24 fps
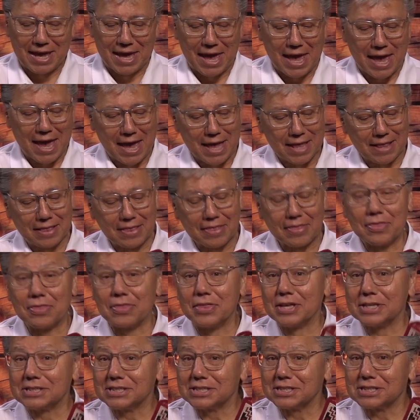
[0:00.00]
And
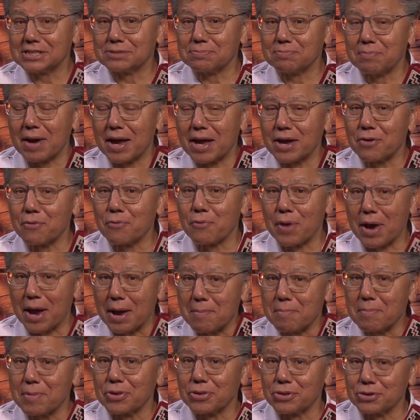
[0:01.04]
this is my
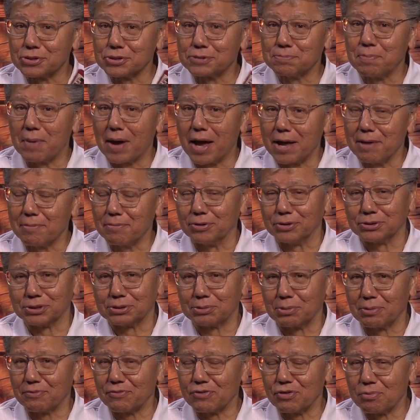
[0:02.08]
grandmother's Bible.
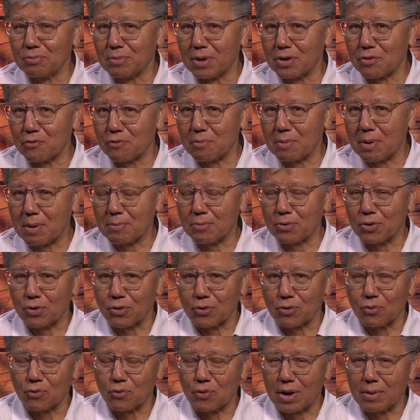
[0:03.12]
Some of you might remember
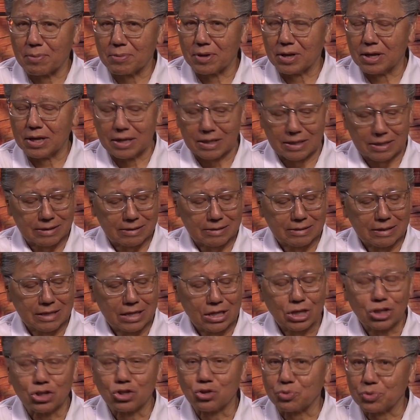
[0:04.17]
Grandma uh,
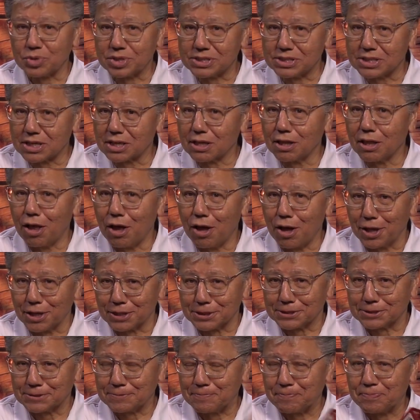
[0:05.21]
Teresa
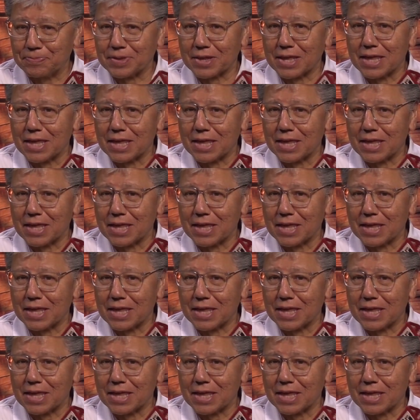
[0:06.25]
Claus.